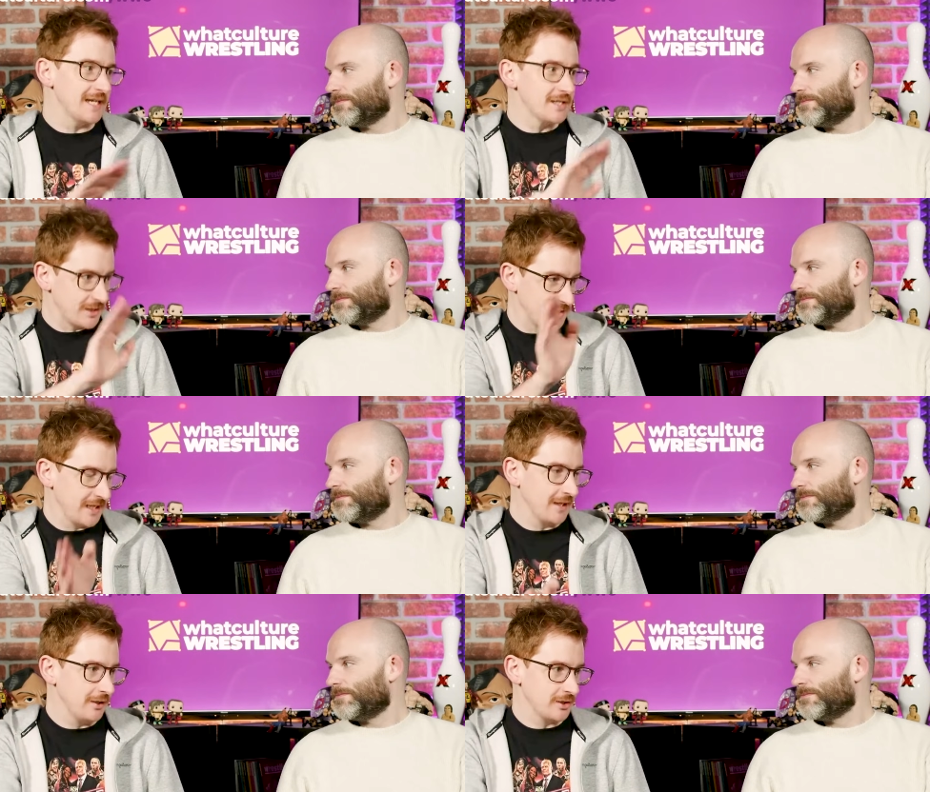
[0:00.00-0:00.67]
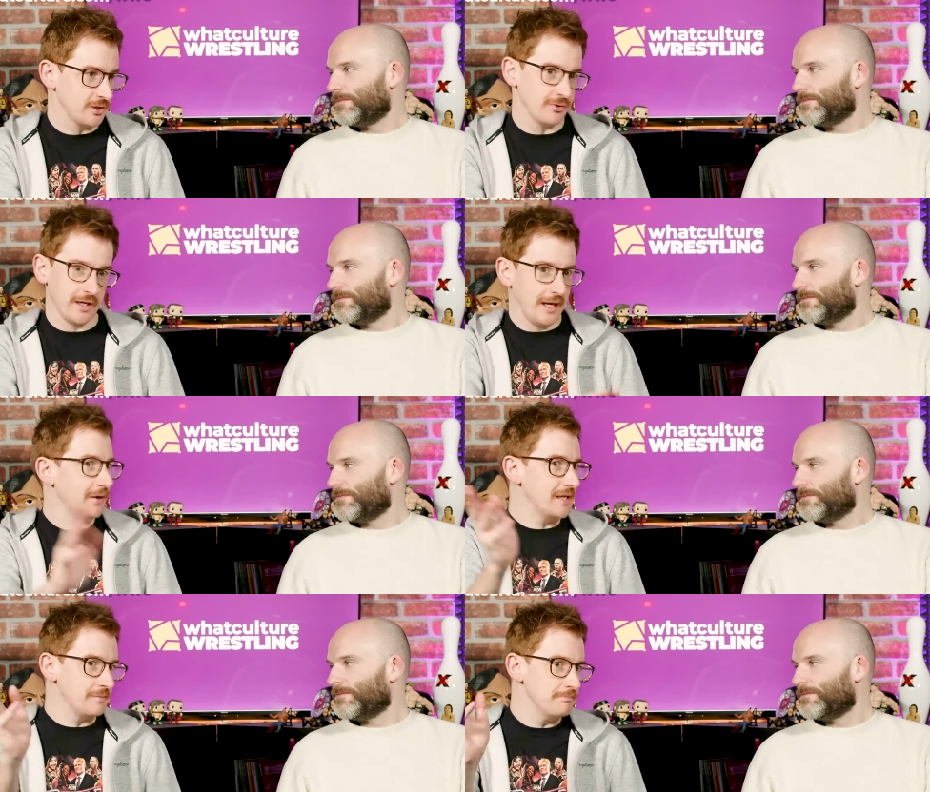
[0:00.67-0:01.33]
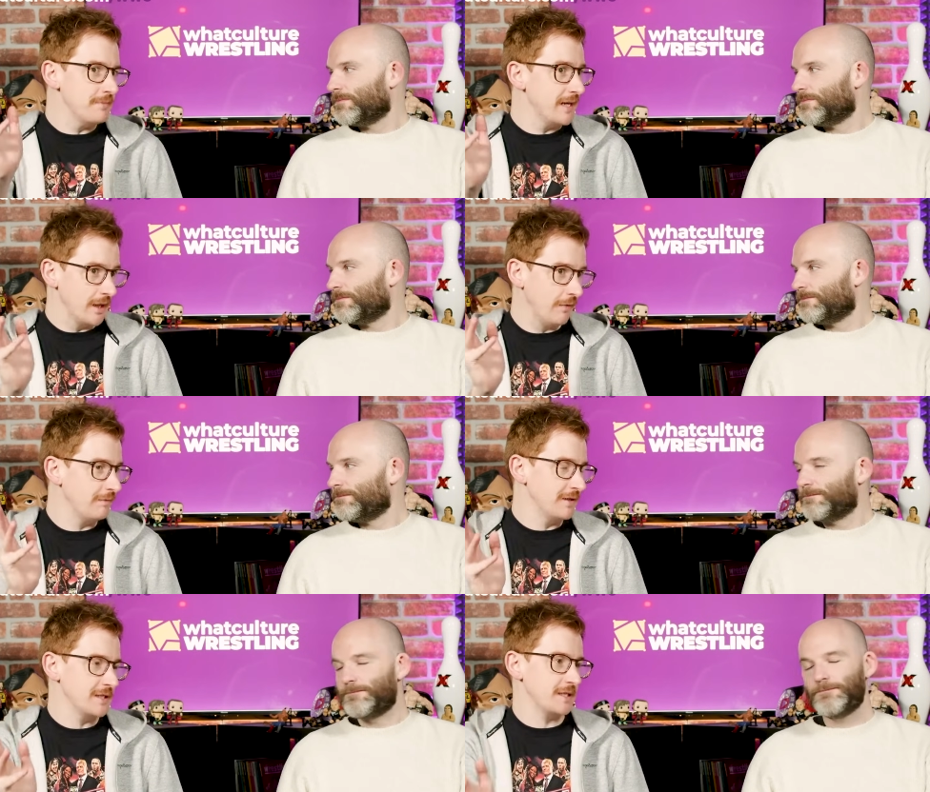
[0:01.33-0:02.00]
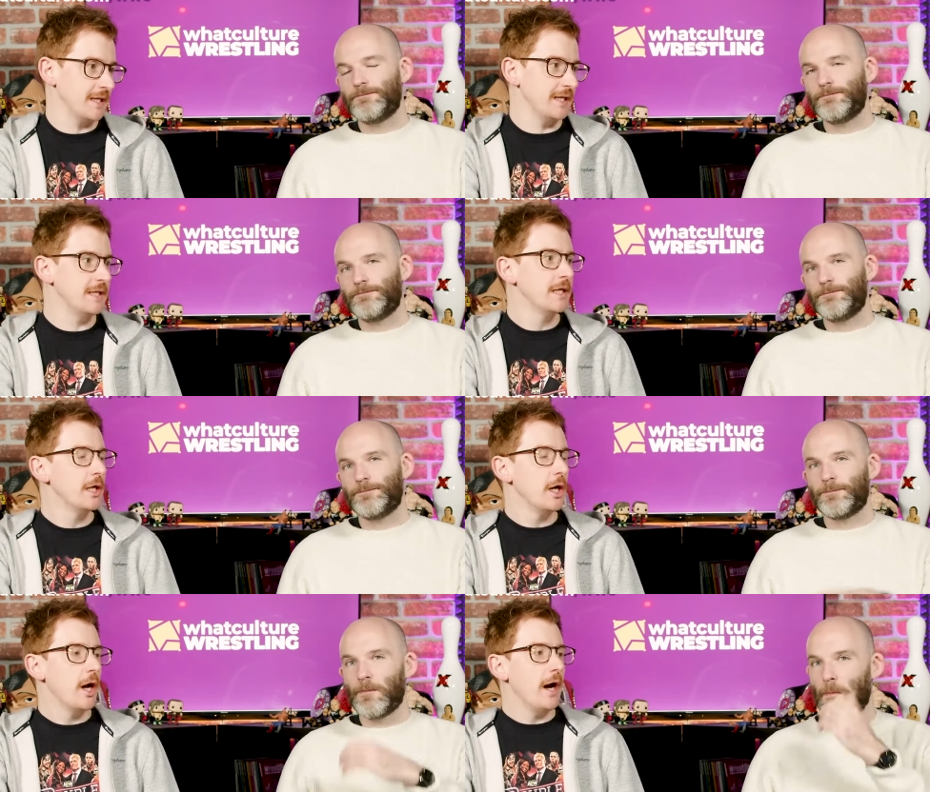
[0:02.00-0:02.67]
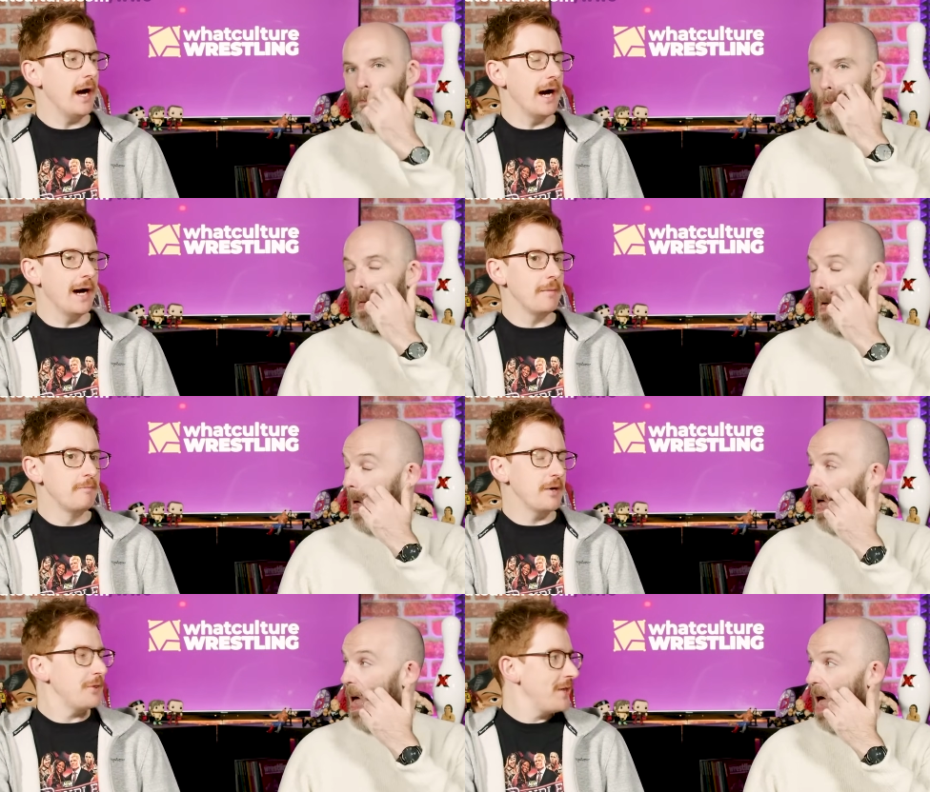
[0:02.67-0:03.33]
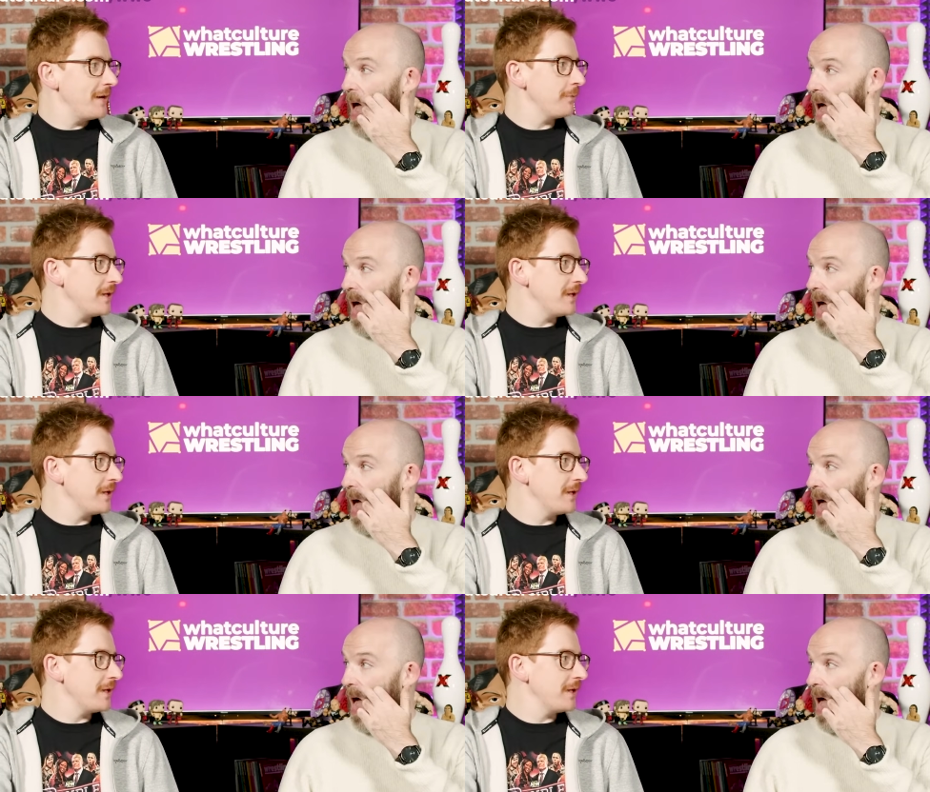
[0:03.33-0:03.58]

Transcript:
Speaker 1: is to take losses right now, and he's mint, obviously. Um, but then